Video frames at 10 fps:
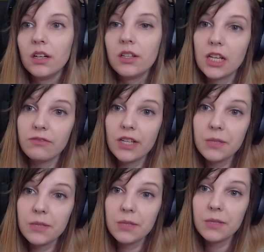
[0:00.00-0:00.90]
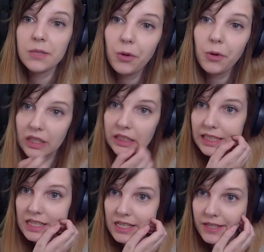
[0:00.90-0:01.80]
Jeff has been promoted.
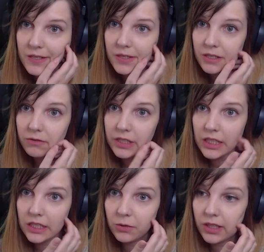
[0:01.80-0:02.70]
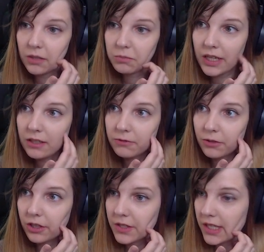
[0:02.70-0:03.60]
Nice. You will need all that money
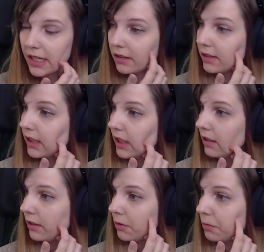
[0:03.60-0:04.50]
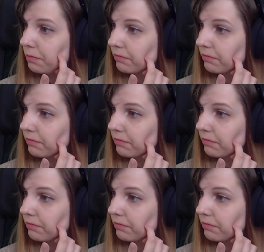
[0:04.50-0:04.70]
for your second kid, you...